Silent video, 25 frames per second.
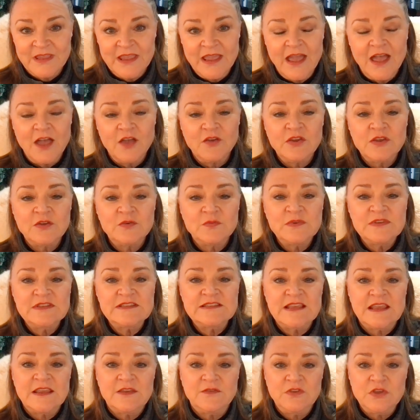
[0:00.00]
How can we
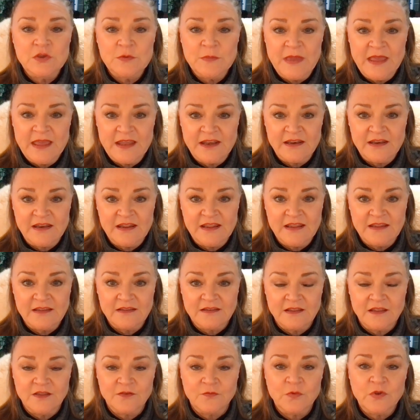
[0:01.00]
save humanity
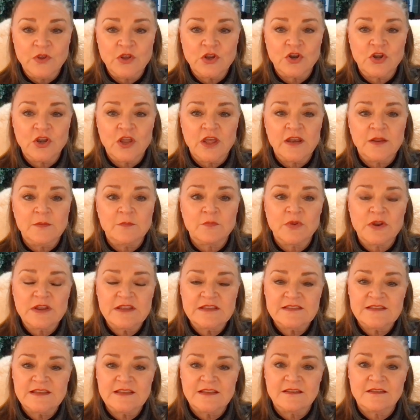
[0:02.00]
if we are not
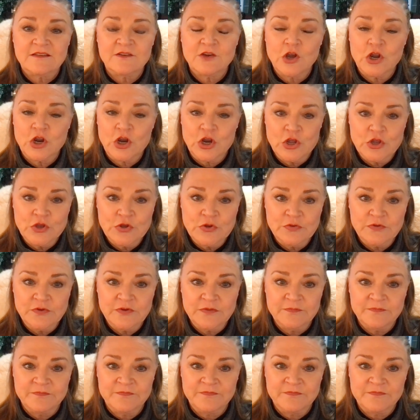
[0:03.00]
embracing our own?